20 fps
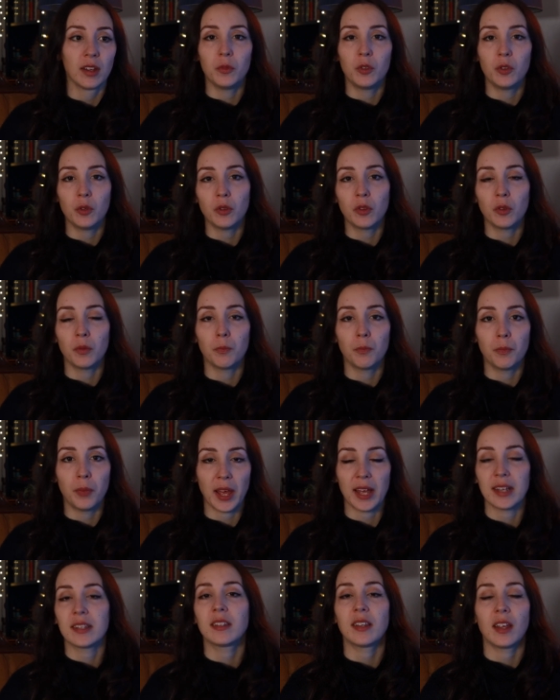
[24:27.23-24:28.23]
Do the
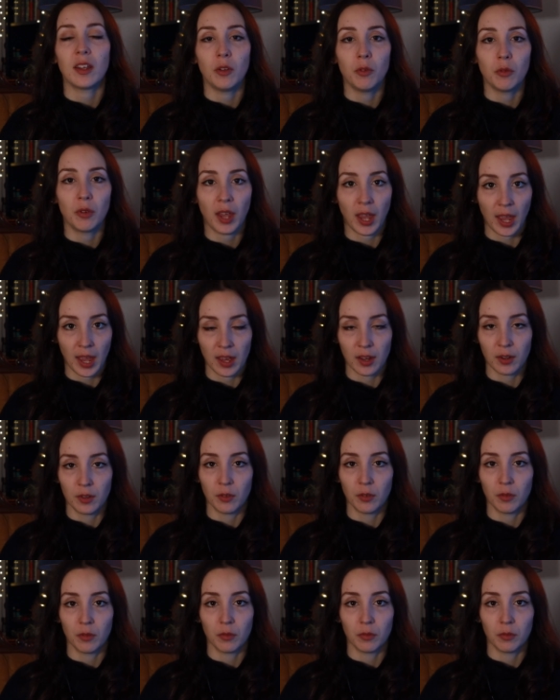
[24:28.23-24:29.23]
best that you
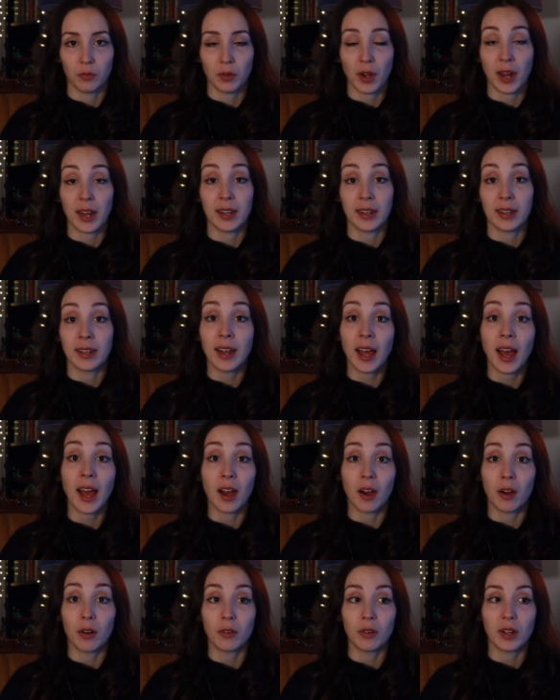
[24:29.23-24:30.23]
can right
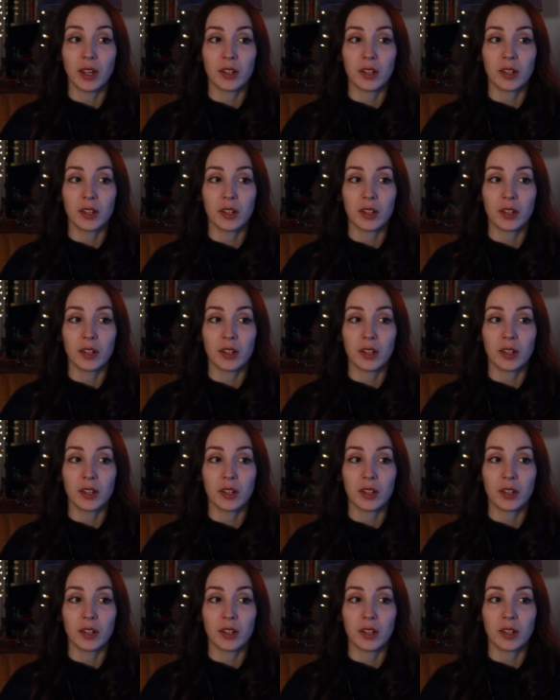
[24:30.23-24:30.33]
now.